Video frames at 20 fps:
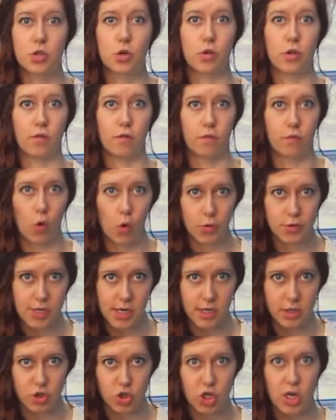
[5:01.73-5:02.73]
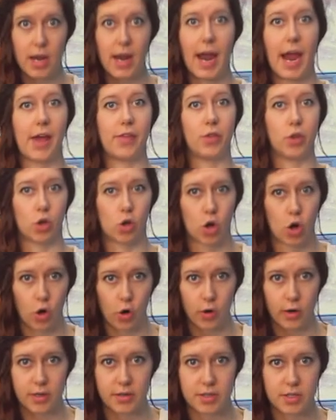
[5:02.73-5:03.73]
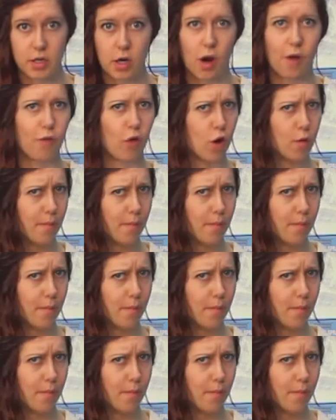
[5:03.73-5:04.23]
to the voltage and the current of our